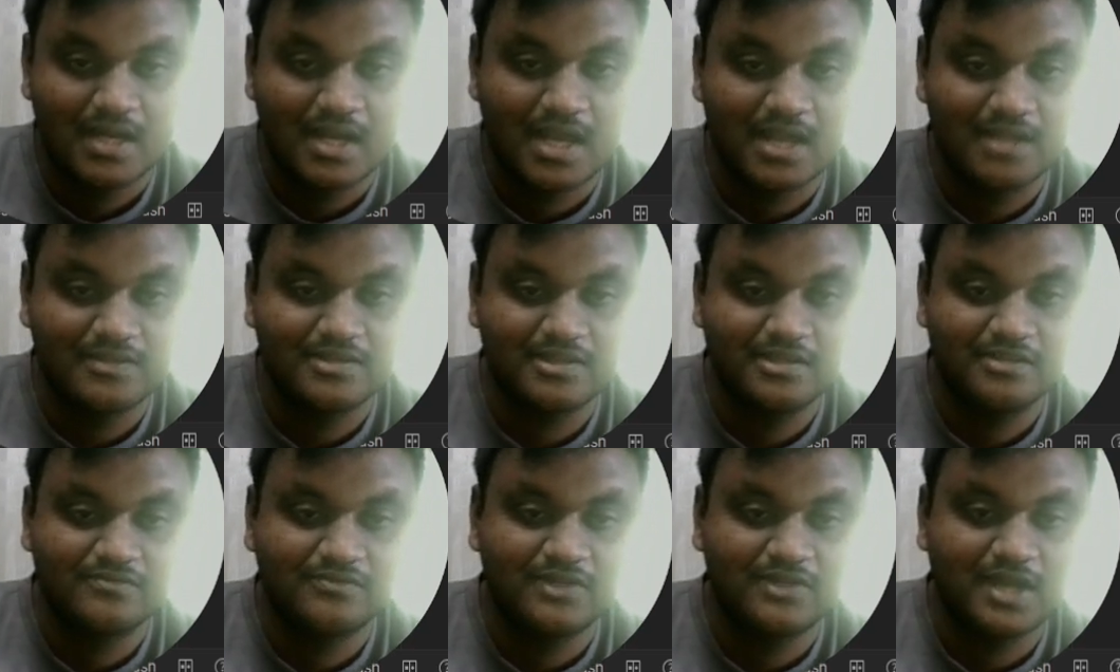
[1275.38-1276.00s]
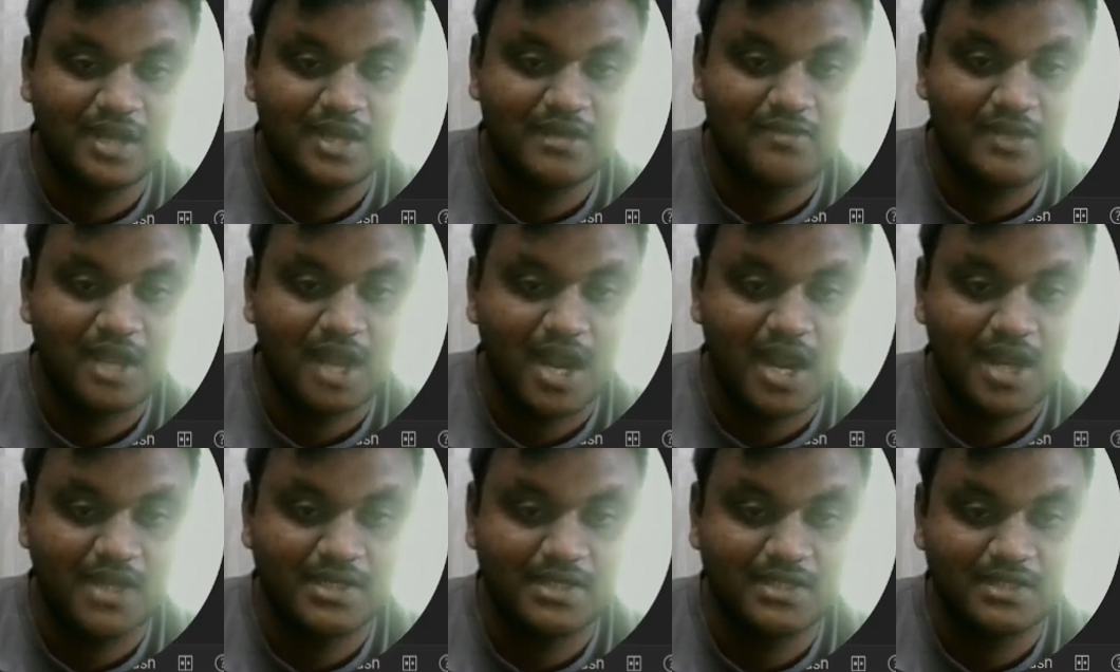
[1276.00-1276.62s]
Like this we
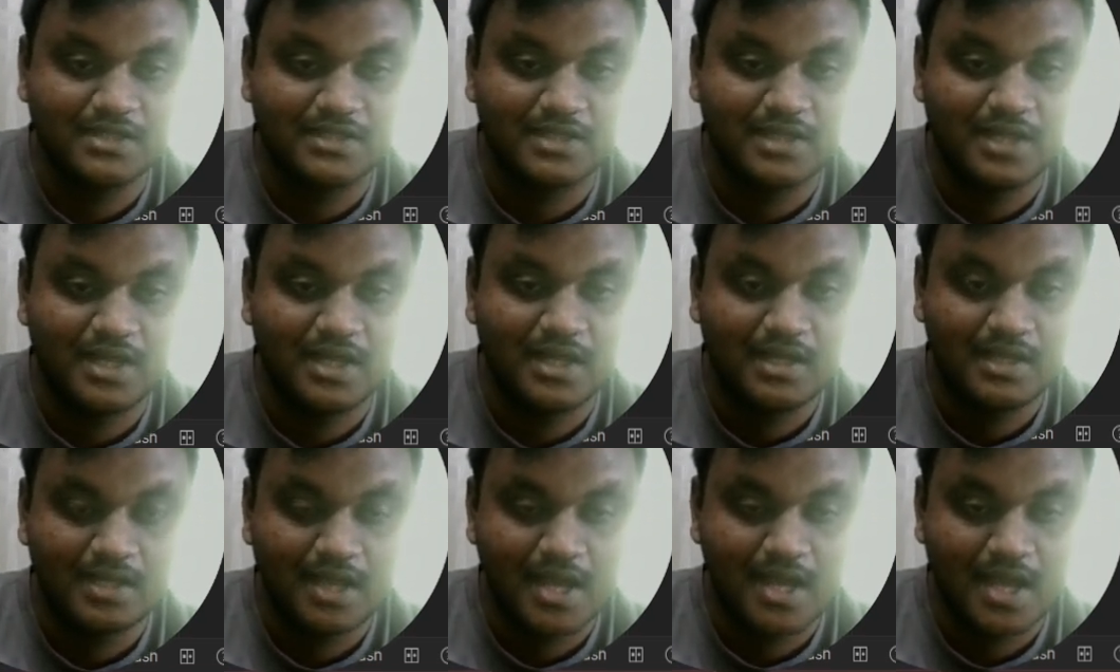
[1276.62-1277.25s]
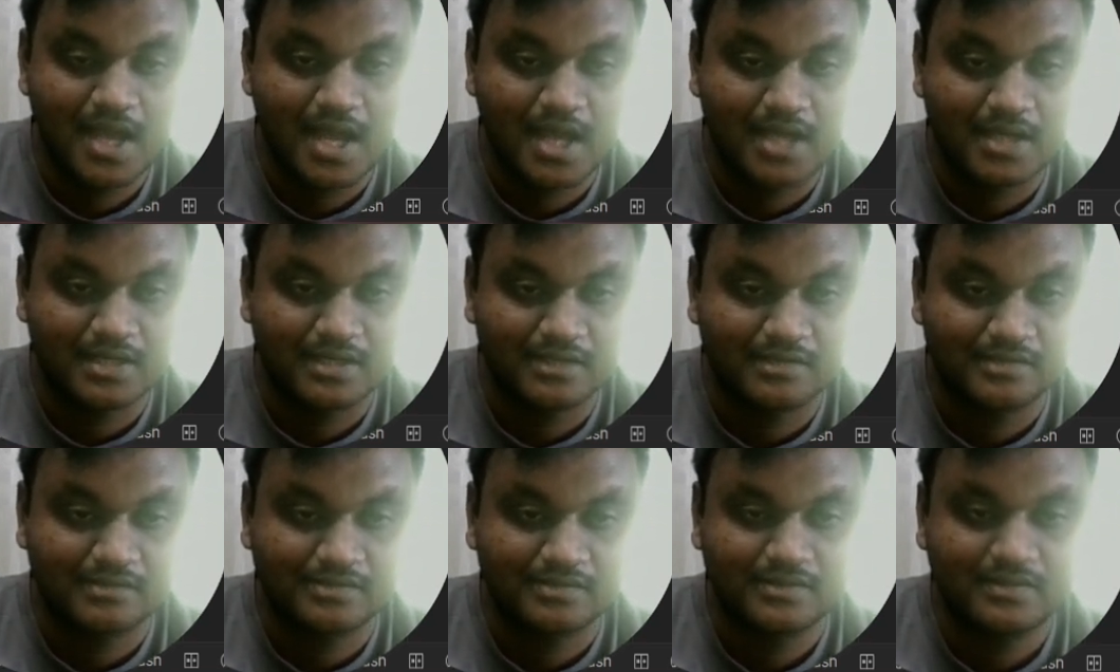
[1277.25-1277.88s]
have handled the
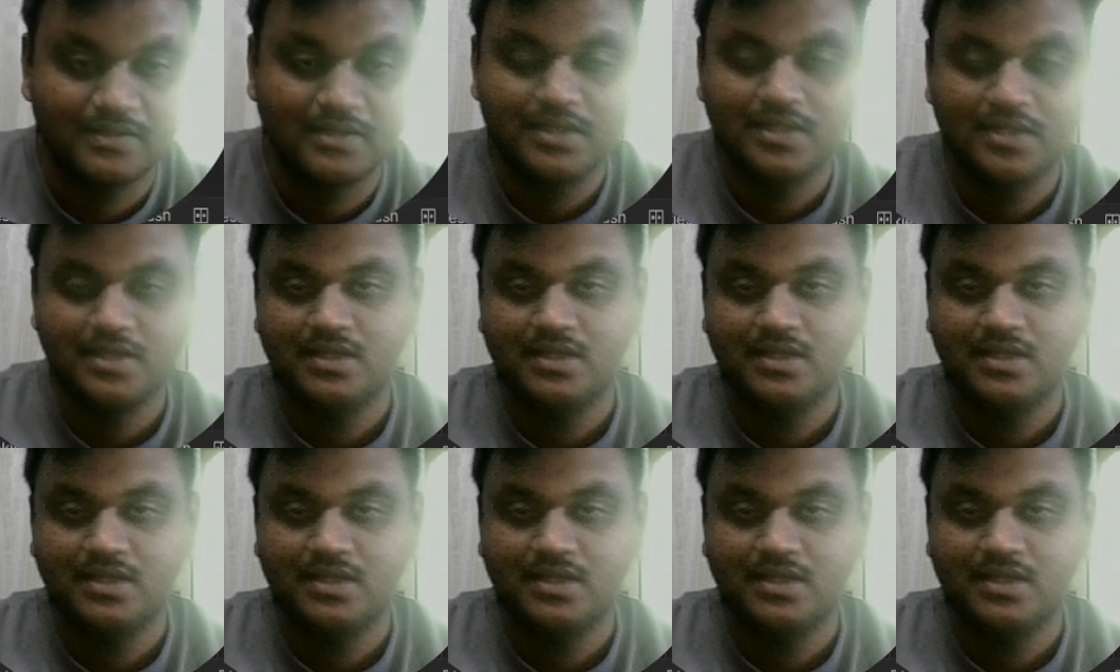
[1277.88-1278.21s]
errors.